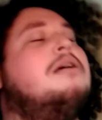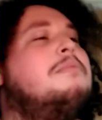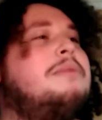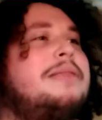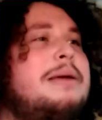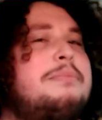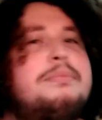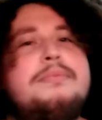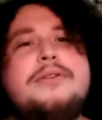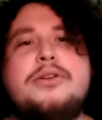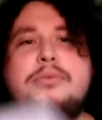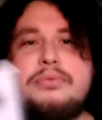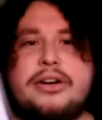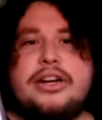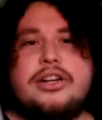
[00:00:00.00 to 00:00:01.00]
But they do
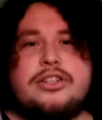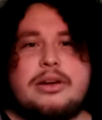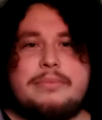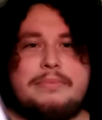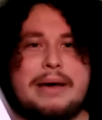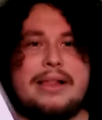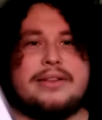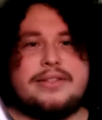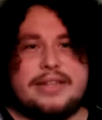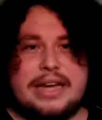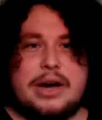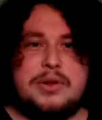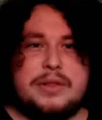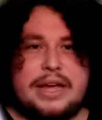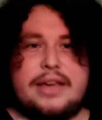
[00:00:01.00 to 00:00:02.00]
a pretty good job balancing
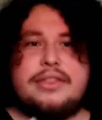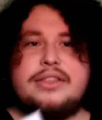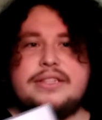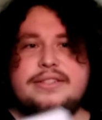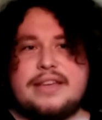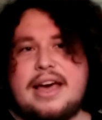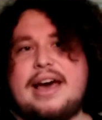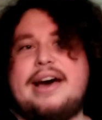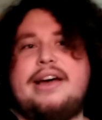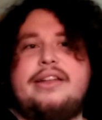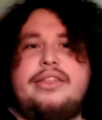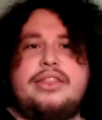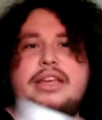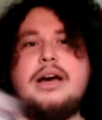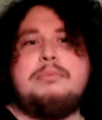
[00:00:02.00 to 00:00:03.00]
out, like, the sad
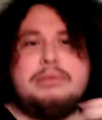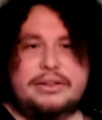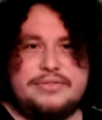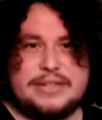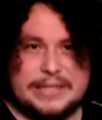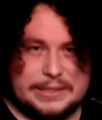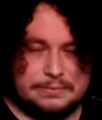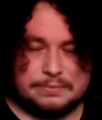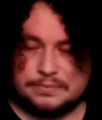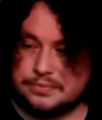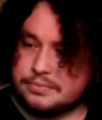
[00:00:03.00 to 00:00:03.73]
and the uplifting.